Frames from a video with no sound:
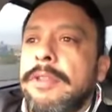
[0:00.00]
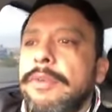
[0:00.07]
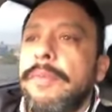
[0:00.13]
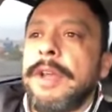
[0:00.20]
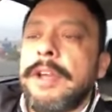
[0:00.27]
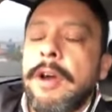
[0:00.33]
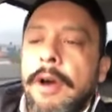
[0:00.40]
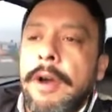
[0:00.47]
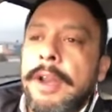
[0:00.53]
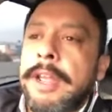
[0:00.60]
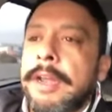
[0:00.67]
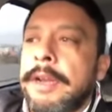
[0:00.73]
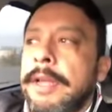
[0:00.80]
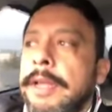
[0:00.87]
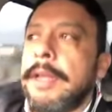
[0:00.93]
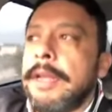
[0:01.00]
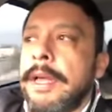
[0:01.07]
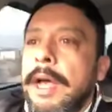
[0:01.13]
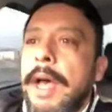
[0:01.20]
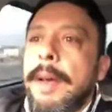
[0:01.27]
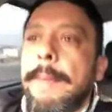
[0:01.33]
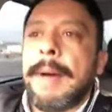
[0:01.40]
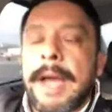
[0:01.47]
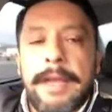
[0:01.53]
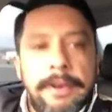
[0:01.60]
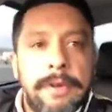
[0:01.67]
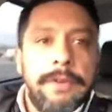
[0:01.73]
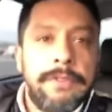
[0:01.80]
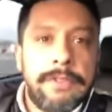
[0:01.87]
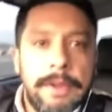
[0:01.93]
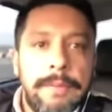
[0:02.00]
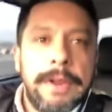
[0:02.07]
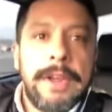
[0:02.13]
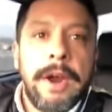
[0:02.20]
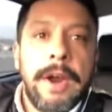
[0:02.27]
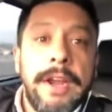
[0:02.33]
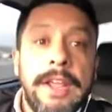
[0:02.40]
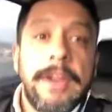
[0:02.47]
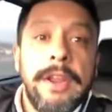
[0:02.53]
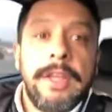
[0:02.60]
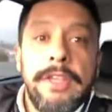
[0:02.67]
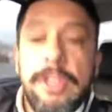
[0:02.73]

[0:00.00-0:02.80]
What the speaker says: regarding minors and regarding